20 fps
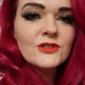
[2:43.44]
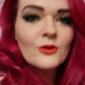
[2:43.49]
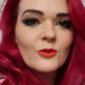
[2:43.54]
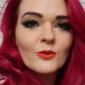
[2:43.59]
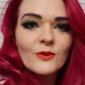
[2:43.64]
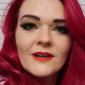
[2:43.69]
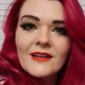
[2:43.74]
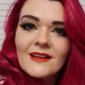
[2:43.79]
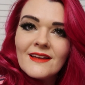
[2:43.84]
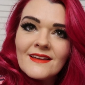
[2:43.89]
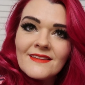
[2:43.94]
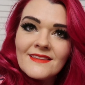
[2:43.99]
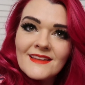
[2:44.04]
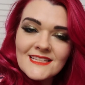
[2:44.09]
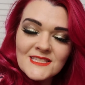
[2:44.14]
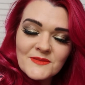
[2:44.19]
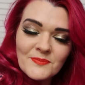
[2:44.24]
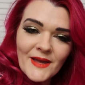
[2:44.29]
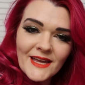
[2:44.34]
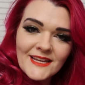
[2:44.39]
So
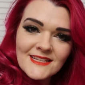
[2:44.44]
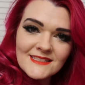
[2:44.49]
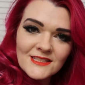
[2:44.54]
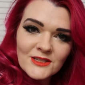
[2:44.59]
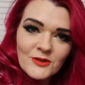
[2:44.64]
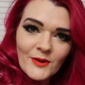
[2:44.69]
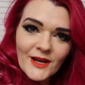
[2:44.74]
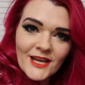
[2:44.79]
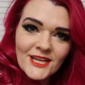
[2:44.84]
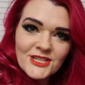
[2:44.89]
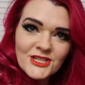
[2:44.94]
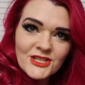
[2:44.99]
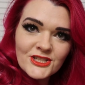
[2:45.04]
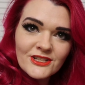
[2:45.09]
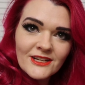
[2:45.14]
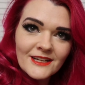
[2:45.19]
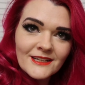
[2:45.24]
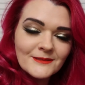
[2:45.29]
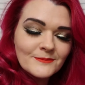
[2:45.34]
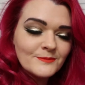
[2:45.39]
this begs the
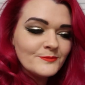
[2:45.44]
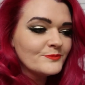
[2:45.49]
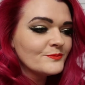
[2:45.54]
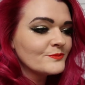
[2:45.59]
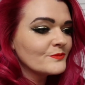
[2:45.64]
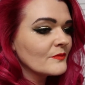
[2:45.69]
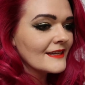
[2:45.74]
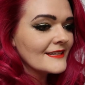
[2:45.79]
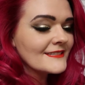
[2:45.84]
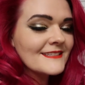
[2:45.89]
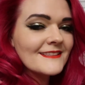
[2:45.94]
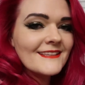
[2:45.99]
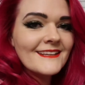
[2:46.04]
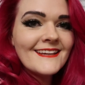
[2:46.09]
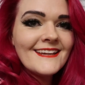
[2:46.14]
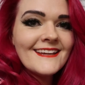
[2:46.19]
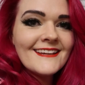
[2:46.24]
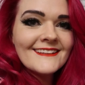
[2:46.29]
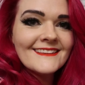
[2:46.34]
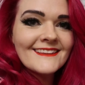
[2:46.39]
question, is it the
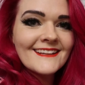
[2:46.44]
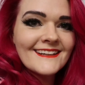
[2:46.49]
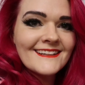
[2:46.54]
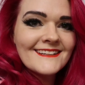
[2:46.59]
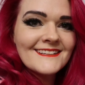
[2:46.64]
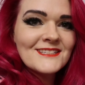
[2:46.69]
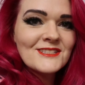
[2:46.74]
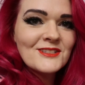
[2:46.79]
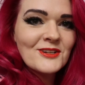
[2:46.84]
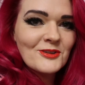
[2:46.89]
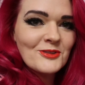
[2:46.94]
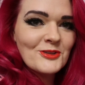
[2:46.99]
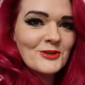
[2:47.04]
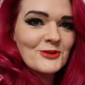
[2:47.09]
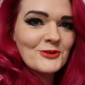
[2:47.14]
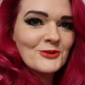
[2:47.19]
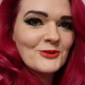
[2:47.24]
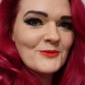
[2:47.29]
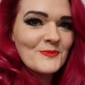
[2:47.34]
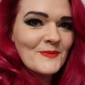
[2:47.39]
heat lights or the
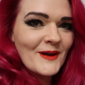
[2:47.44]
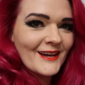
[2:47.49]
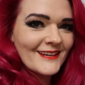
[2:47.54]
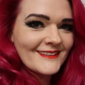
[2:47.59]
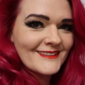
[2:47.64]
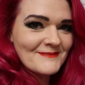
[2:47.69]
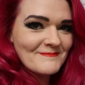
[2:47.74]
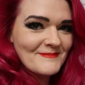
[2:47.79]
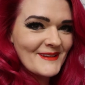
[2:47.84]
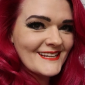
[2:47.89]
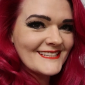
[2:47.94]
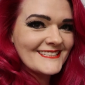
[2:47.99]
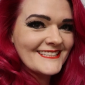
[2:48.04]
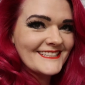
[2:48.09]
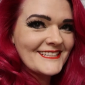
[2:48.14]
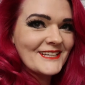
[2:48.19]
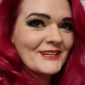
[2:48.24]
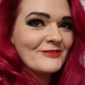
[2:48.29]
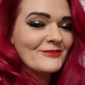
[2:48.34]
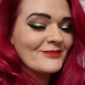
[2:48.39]
grow mat that makes
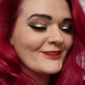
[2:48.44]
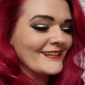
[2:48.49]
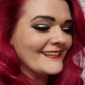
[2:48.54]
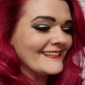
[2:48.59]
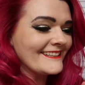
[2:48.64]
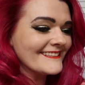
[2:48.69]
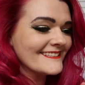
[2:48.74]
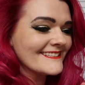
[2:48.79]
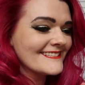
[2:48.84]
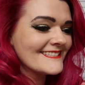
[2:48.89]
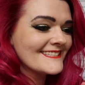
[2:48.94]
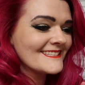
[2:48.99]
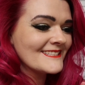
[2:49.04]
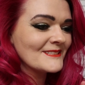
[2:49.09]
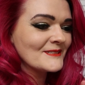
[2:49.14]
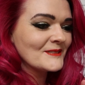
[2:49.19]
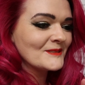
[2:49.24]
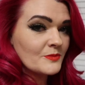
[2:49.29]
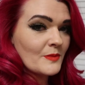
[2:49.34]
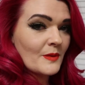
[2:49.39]
a
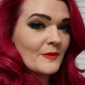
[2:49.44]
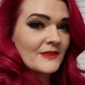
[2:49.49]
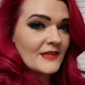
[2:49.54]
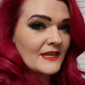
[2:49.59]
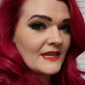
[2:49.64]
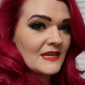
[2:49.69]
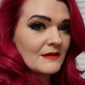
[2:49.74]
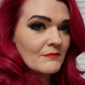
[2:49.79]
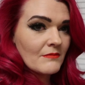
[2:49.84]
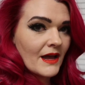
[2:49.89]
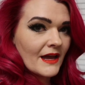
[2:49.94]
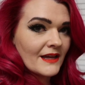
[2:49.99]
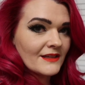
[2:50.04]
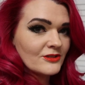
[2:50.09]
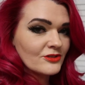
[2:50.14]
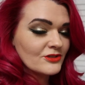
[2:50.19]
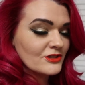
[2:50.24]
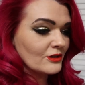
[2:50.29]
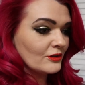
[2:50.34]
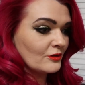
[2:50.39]
difference? So maybe the heat
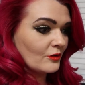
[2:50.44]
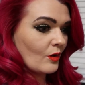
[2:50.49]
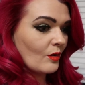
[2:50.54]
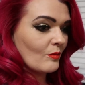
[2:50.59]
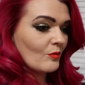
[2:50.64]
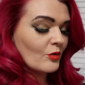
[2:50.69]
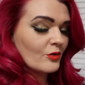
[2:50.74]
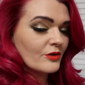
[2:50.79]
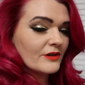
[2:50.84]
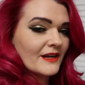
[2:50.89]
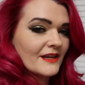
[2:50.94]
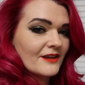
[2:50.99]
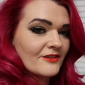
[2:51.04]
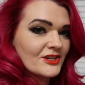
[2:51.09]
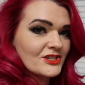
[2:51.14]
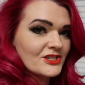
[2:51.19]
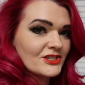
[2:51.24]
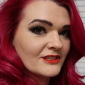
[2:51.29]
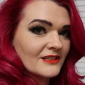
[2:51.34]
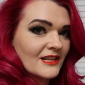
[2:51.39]
mat does a lot more than I
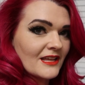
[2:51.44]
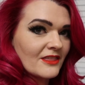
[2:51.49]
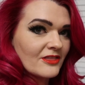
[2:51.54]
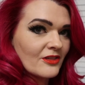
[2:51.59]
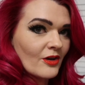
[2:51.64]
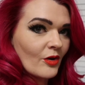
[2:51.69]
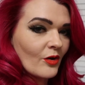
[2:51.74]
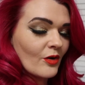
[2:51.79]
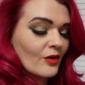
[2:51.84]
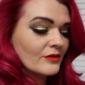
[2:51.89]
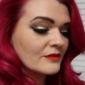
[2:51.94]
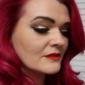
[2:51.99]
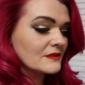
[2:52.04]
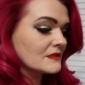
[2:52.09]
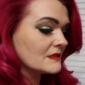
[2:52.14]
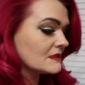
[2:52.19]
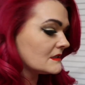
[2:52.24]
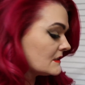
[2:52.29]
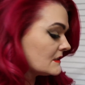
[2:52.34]
originally thought.